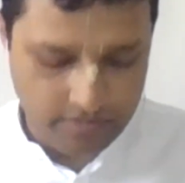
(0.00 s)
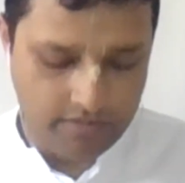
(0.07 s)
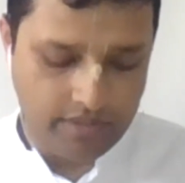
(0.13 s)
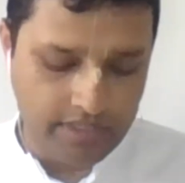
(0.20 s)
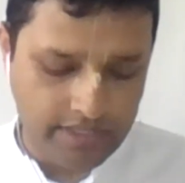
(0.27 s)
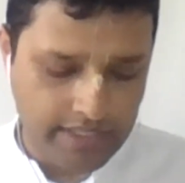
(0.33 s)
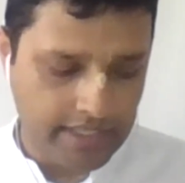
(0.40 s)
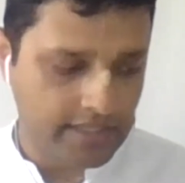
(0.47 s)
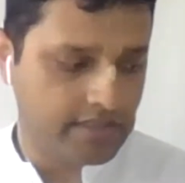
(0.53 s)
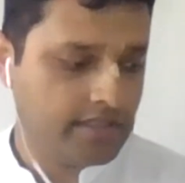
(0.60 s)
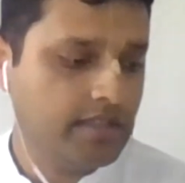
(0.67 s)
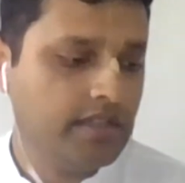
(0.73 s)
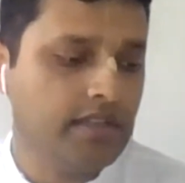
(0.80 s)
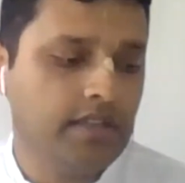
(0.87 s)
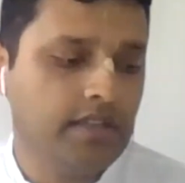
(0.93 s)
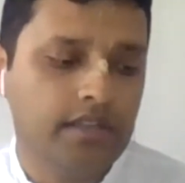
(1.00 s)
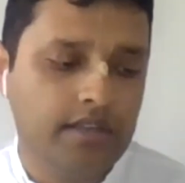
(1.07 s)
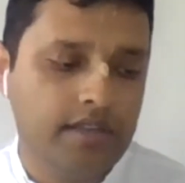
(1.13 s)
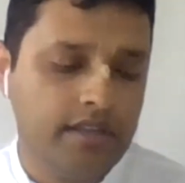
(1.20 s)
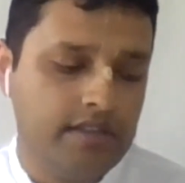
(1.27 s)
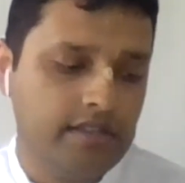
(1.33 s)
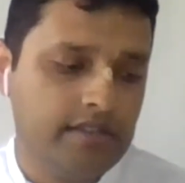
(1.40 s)
to connect
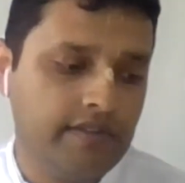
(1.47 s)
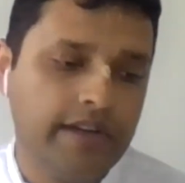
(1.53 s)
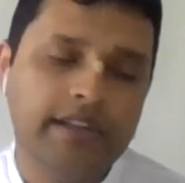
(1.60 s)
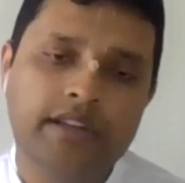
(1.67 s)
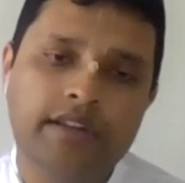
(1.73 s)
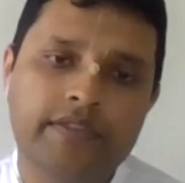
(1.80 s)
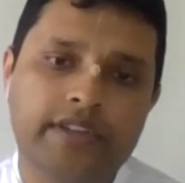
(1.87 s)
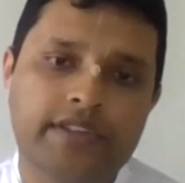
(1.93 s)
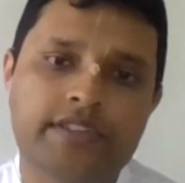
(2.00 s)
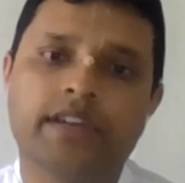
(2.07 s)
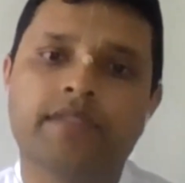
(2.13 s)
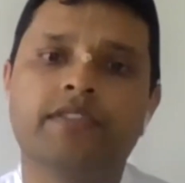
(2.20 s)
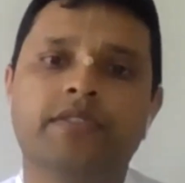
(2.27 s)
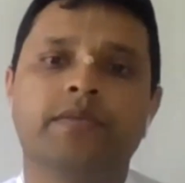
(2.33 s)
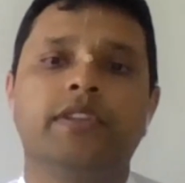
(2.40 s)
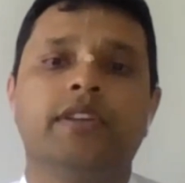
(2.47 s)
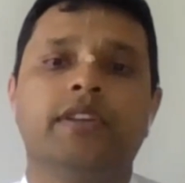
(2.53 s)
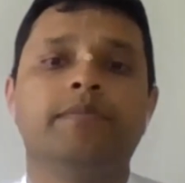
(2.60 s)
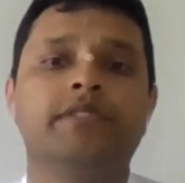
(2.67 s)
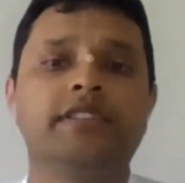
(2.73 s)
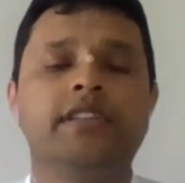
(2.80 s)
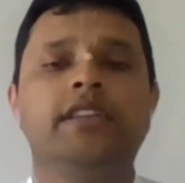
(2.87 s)
in divine loving service with
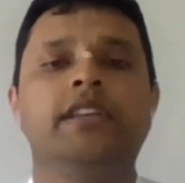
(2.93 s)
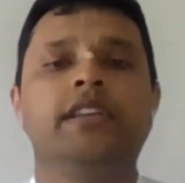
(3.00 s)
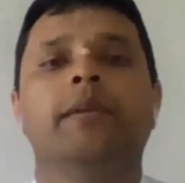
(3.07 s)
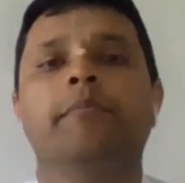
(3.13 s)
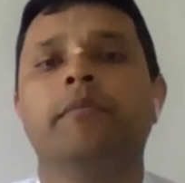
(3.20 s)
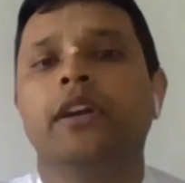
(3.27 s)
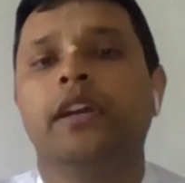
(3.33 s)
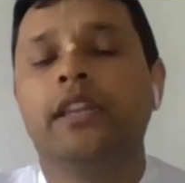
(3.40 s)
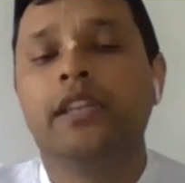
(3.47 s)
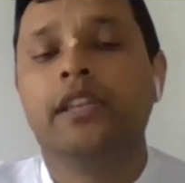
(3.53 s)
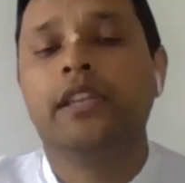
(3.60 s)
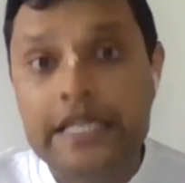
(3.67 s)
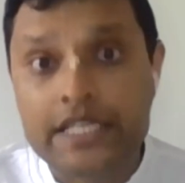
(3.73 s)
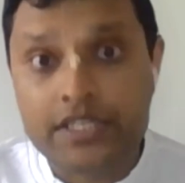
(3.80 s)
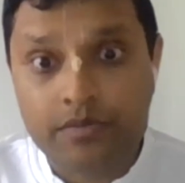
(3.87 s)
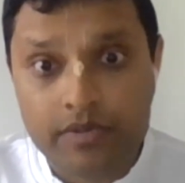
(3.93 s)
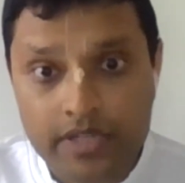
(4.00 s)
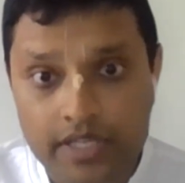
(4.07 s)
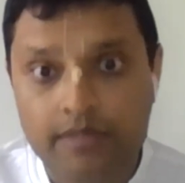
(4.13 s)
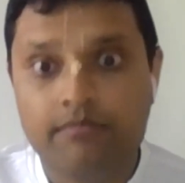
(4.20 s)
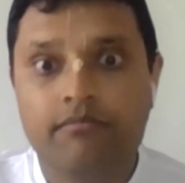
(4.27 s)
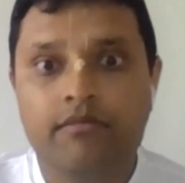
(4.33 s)
him, see him, engage with
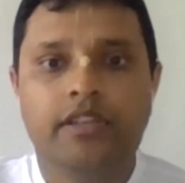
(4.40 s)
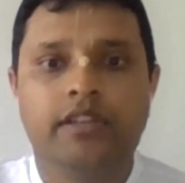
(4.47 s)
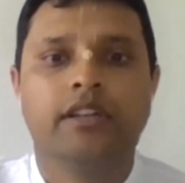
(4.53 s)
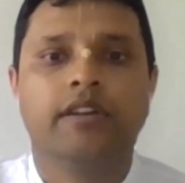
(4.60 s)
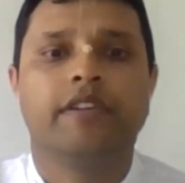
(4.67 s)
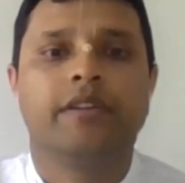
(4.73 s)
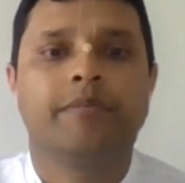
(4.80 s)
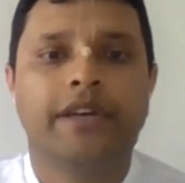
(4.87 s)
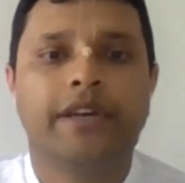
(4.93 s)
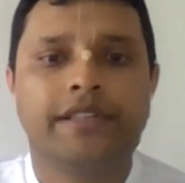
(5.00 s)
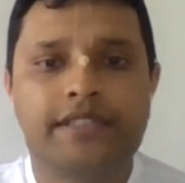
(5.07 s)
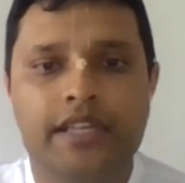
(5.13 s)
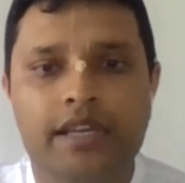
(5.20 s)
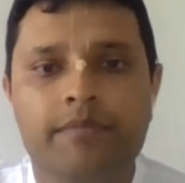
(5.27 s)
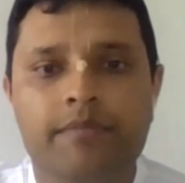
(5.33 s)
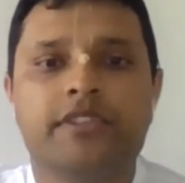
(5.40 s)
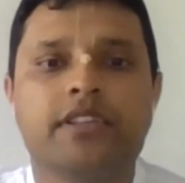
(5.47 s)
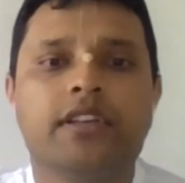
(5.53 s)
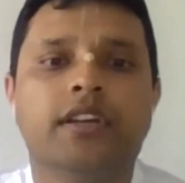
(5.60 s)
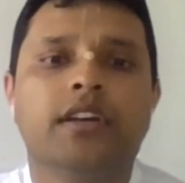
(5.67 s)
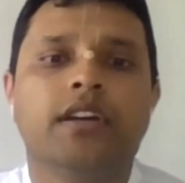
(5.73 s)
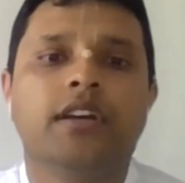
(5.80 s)
him in loving pastimes,
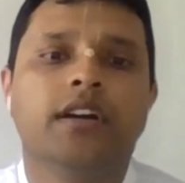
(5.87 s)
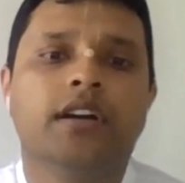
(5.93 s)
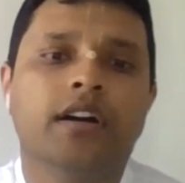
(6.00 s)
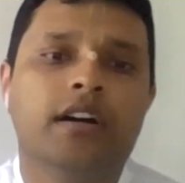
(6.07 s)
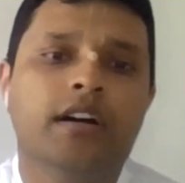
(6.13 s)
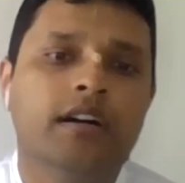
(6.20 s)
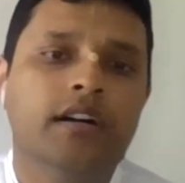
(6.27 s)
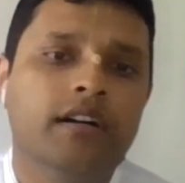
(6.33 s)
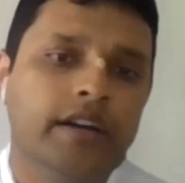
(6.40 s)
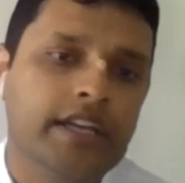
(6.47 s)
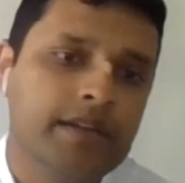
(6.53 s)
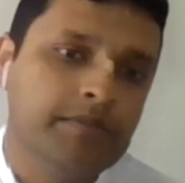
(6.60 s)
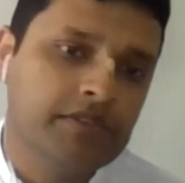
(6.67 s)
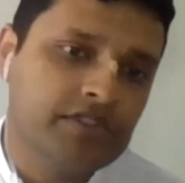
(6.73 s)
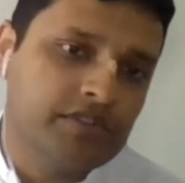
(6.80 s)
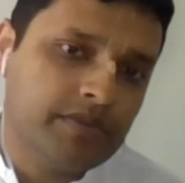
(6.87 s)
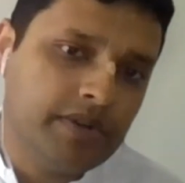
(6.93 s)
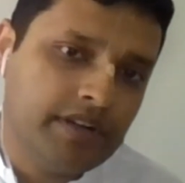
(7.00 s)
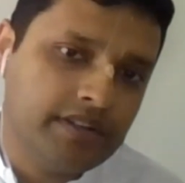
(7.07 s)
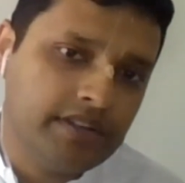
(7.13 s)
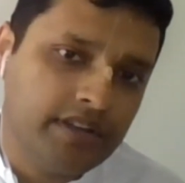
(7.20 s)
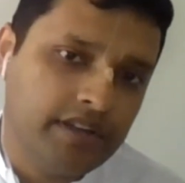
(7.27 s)
are able to
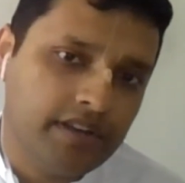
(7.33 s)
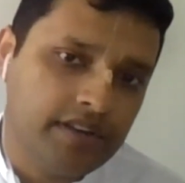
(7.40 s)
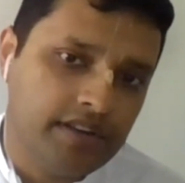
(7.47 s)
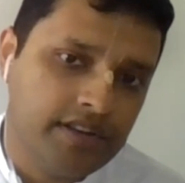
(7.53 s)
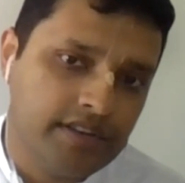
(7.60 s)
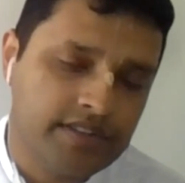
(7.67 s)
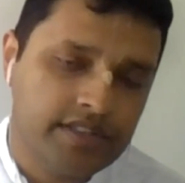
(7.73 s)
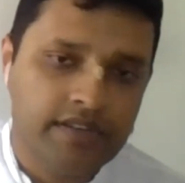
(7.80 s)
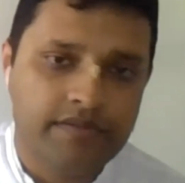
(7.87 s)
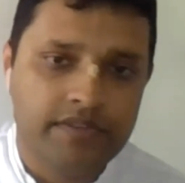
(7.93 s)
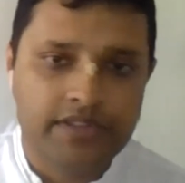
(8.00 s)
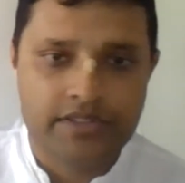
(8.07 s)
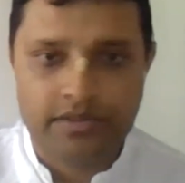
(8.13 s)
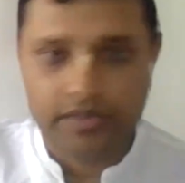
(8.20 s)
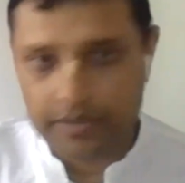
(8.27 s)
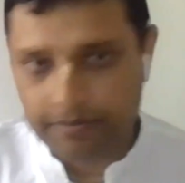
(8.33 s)
render service to